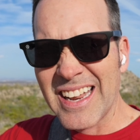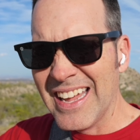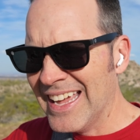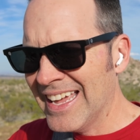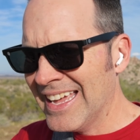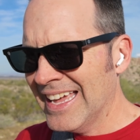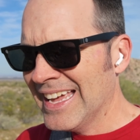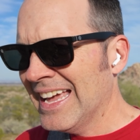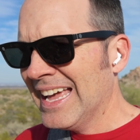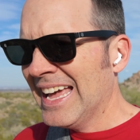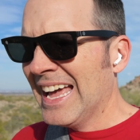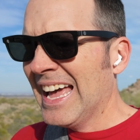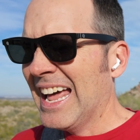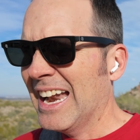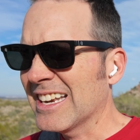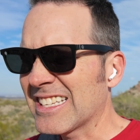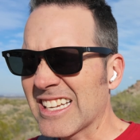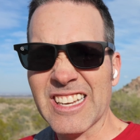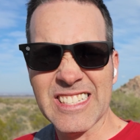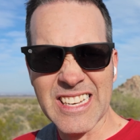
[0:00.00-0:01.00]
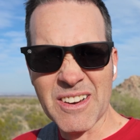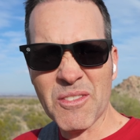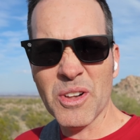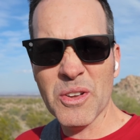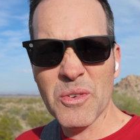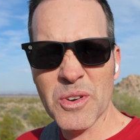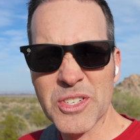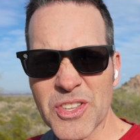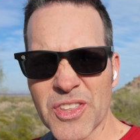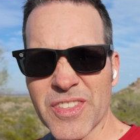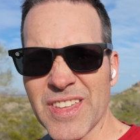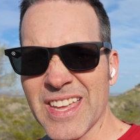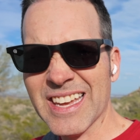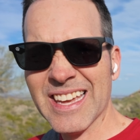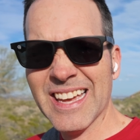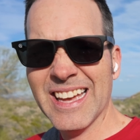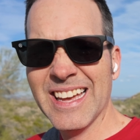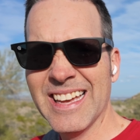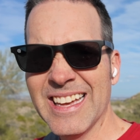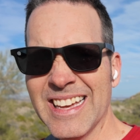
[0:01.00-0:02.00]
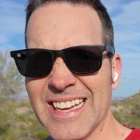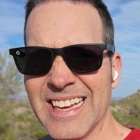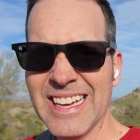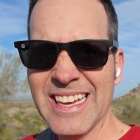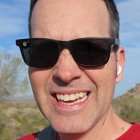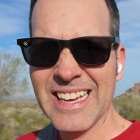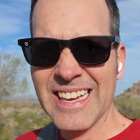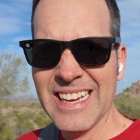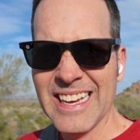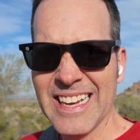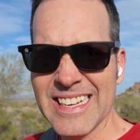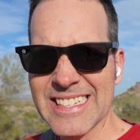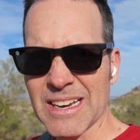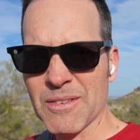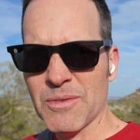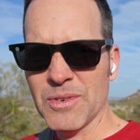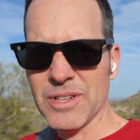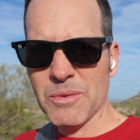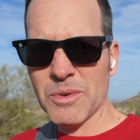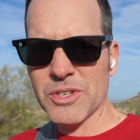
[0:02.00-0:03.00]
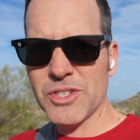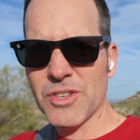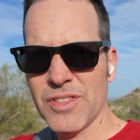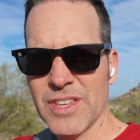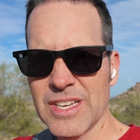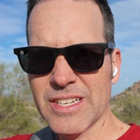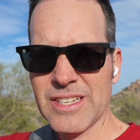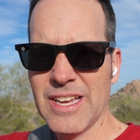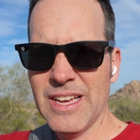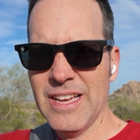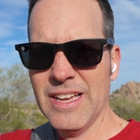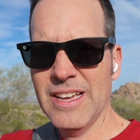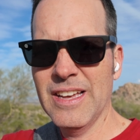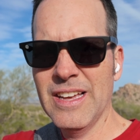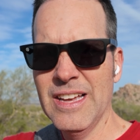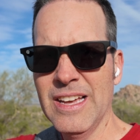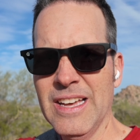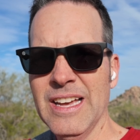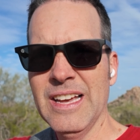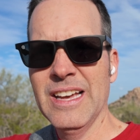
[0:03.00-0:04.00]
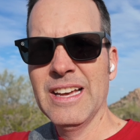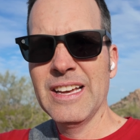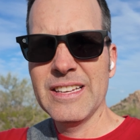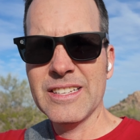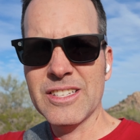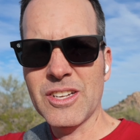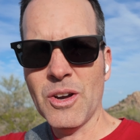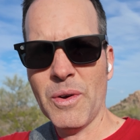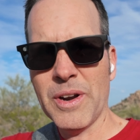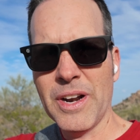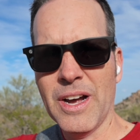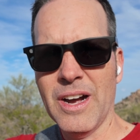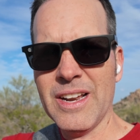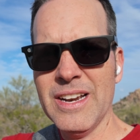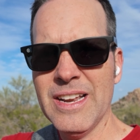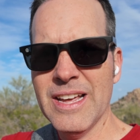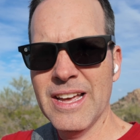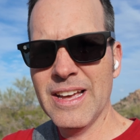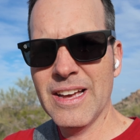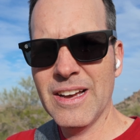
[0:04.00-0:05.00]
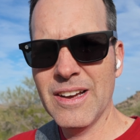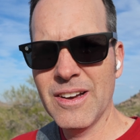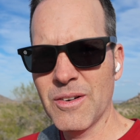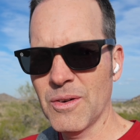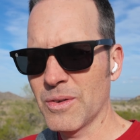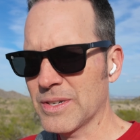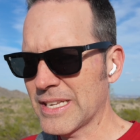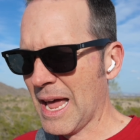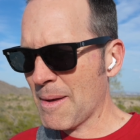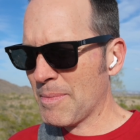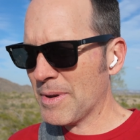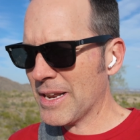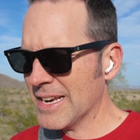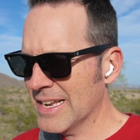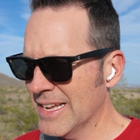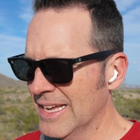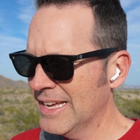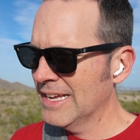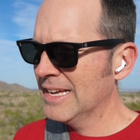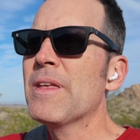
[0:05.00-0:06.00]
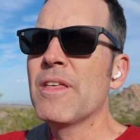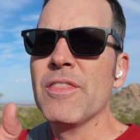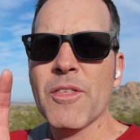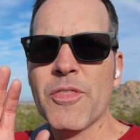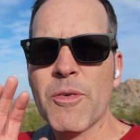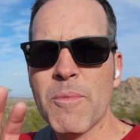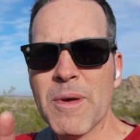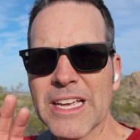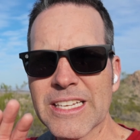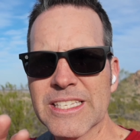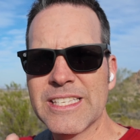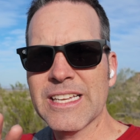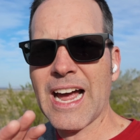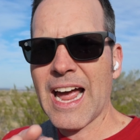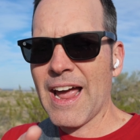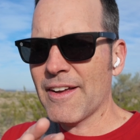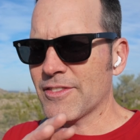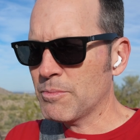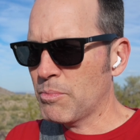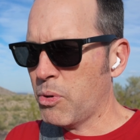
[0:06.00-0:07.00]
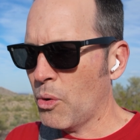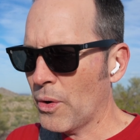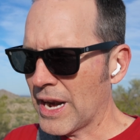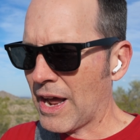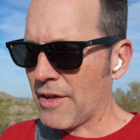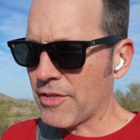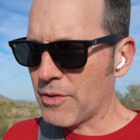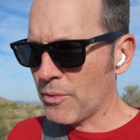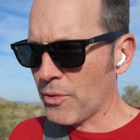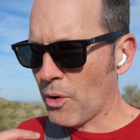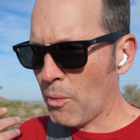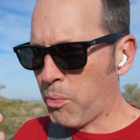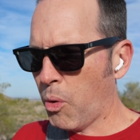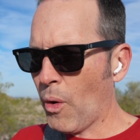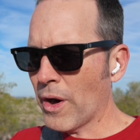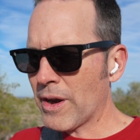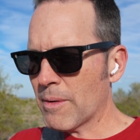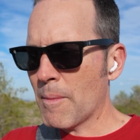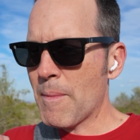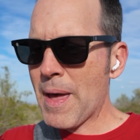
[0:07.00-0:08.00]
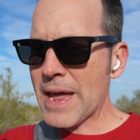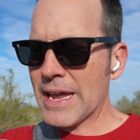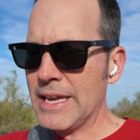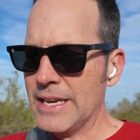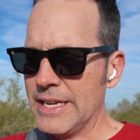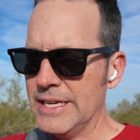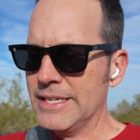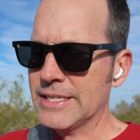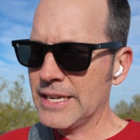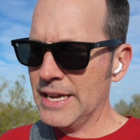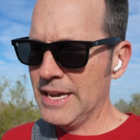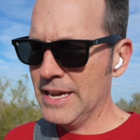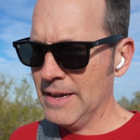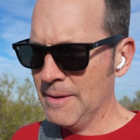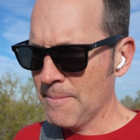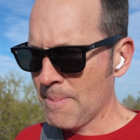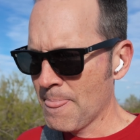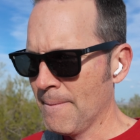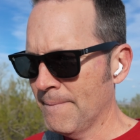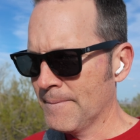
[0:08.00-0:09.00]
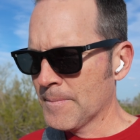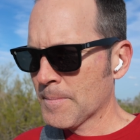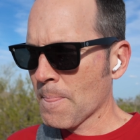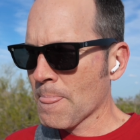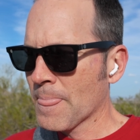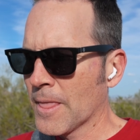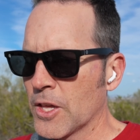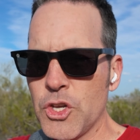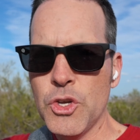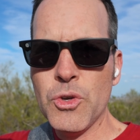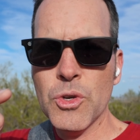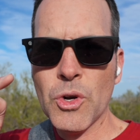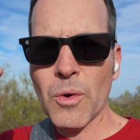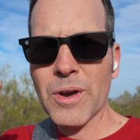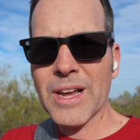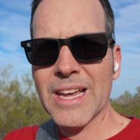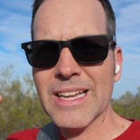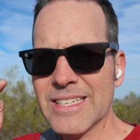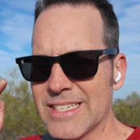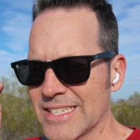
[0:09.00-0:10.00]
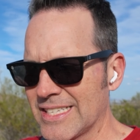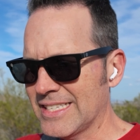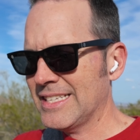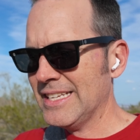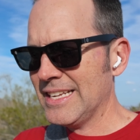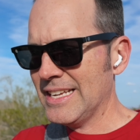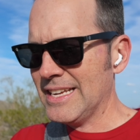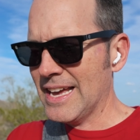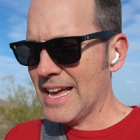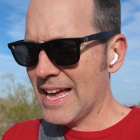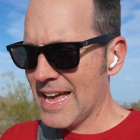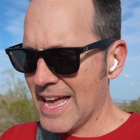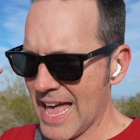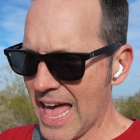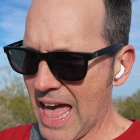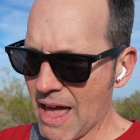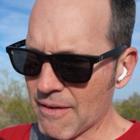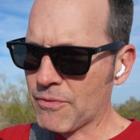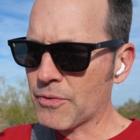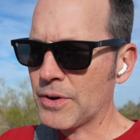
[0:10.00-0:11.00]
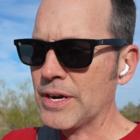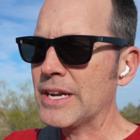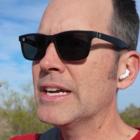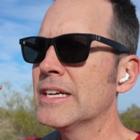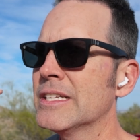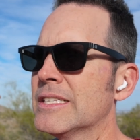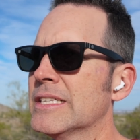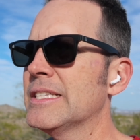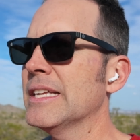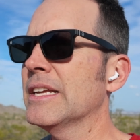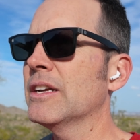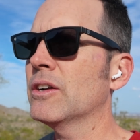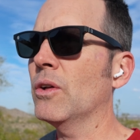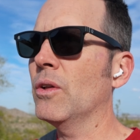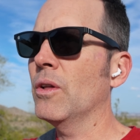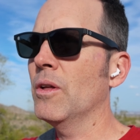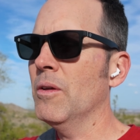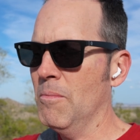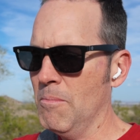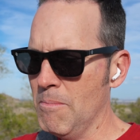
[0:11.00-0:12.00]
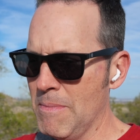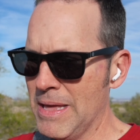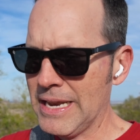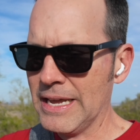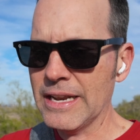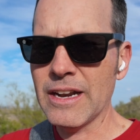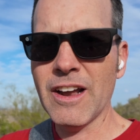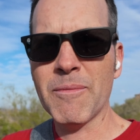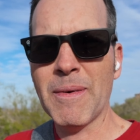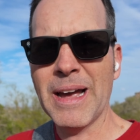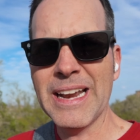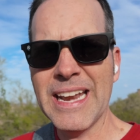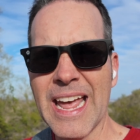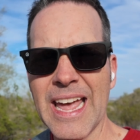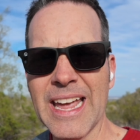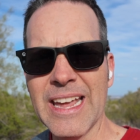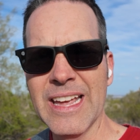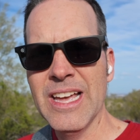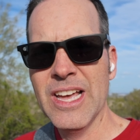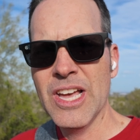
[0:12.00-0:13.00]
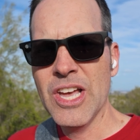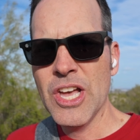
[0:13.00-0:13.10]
And it's like, is that really what you think? Is that really what you think is going on? What's happening? But the biggest thing I have to point out, the point I'm making is, you don't get to see every single minute of my day.